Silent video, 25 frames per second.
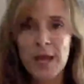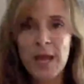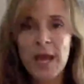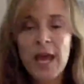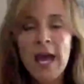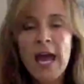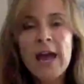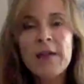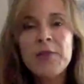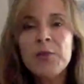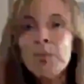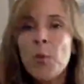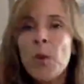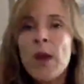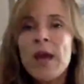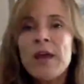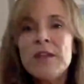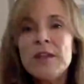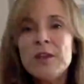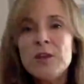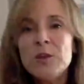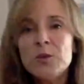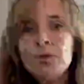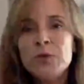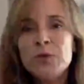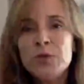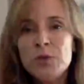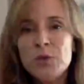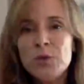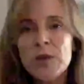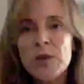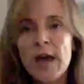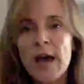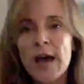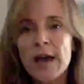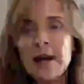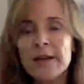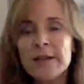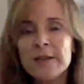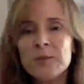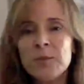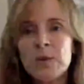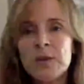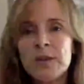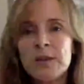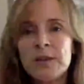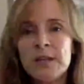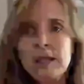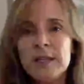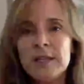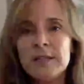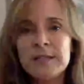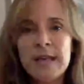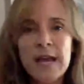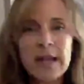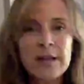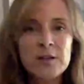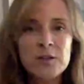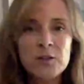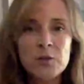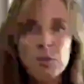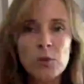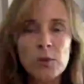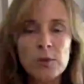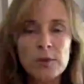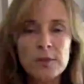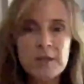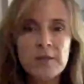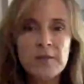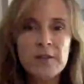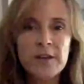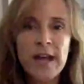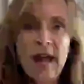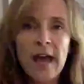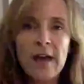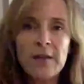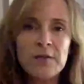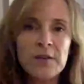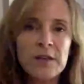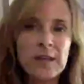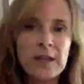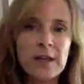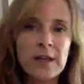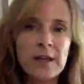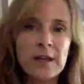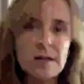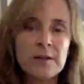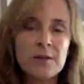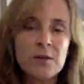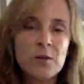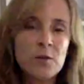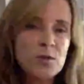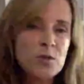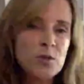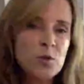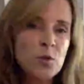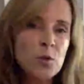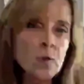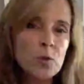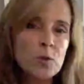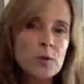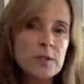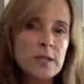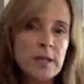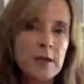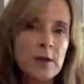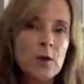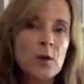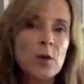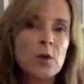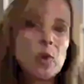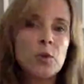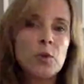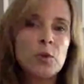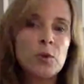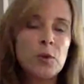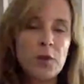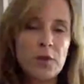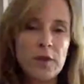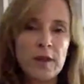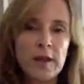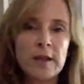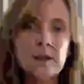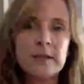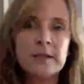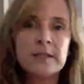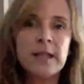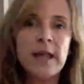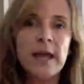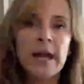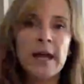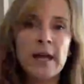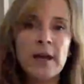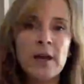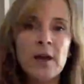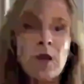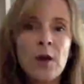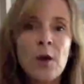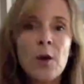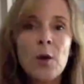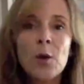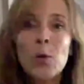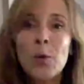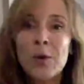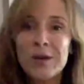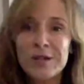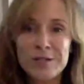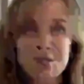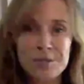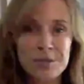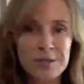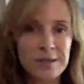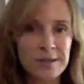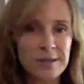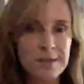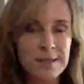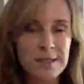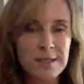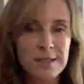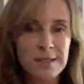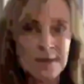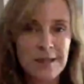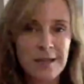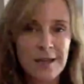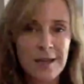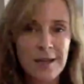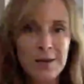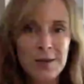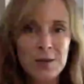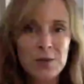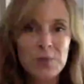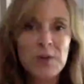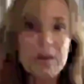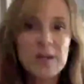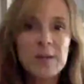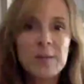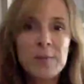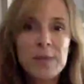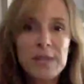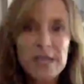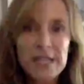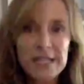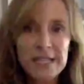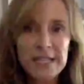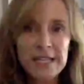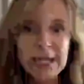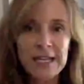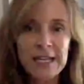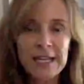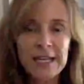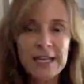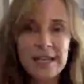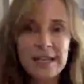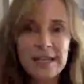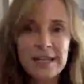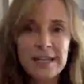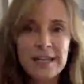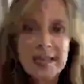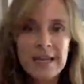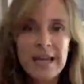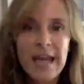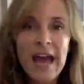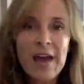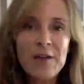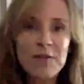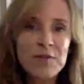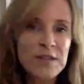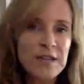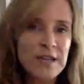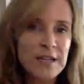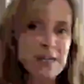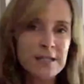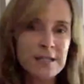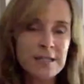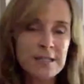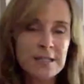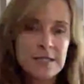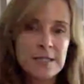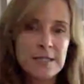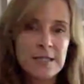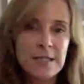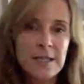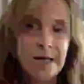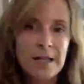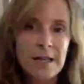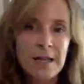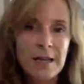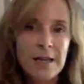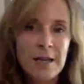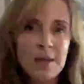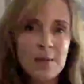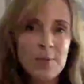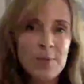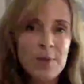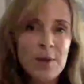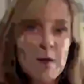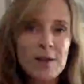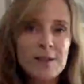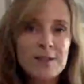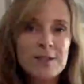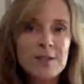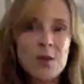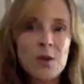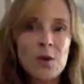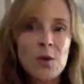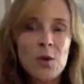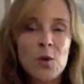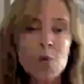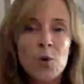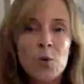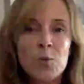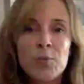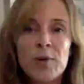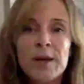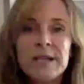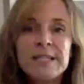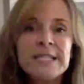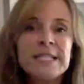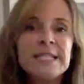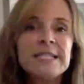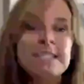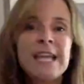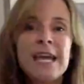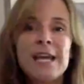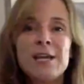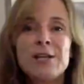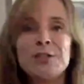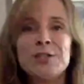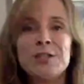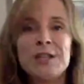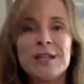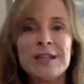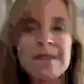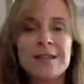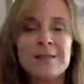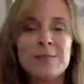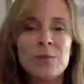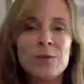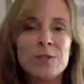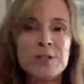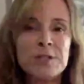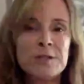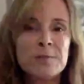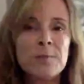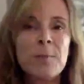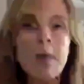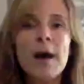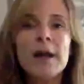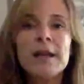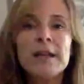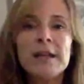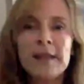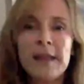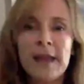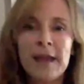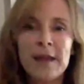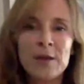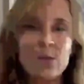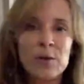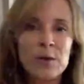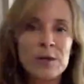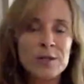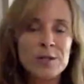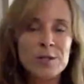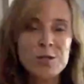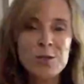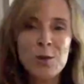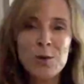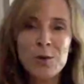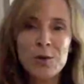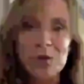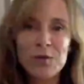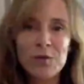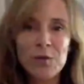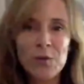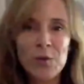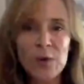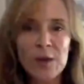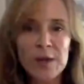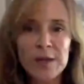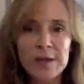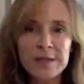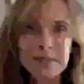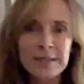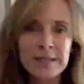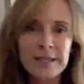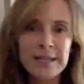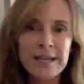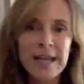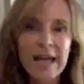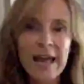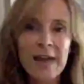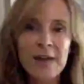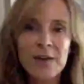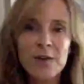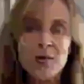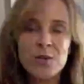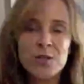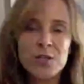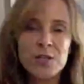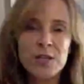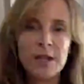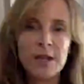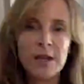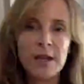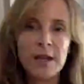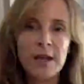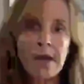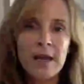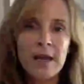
And the way that you do that is with the 10 tools of an advocate. Those tools include things like questions, credibility, evidence, but also presentation, which is body language, tone of voice, and energy,